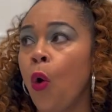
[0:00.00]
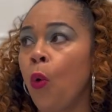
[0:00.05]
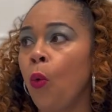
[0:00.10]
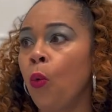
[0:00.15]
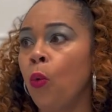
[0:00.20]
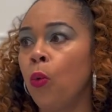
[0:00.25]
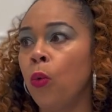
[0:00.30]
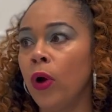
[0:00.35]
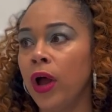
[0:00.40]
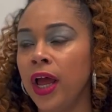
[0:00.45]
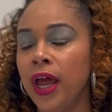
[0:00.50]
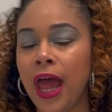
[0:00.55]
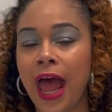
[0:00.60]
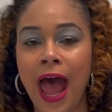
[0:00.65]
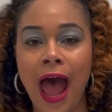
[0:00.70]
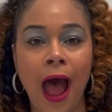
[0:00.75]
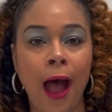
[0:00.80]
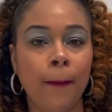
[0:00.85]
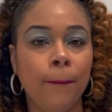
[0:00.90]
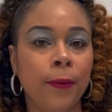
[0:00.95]
What
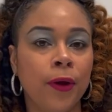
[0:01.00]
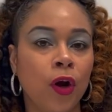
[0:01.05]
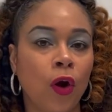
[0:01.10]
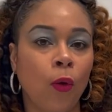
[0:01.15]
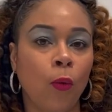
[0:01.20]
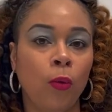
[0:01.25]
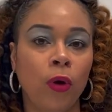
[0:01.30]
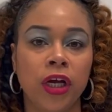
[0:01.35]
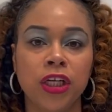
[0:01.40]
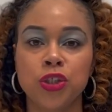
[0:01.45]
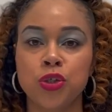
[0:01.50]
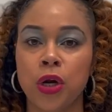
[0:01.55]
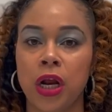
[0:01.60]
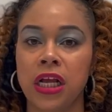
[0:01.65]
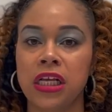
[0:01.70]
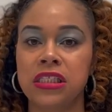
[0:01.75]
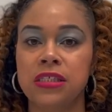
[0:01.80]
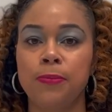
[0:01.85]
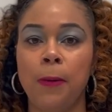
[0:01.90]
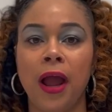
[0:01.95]
happened or what
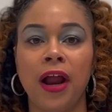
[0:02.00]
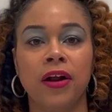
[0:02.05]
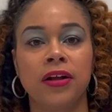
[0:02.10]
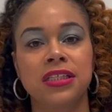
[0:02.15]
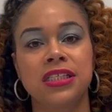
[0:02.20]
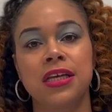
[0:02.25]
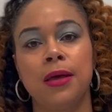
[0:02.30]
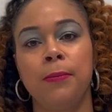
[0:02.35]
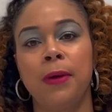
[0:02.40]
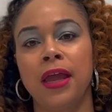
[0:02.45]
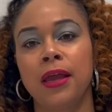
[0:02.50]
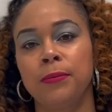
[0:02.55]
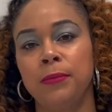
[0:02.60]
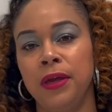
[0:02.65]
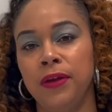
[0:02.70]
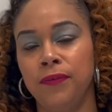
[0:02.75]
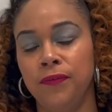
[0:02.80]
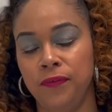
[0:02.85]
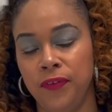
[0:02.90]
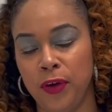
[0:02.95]
transpired to make
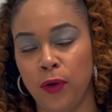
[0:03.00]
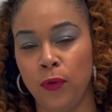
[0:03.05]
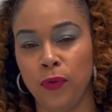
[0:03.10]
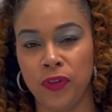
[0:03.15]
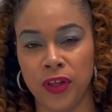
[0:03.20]
me feel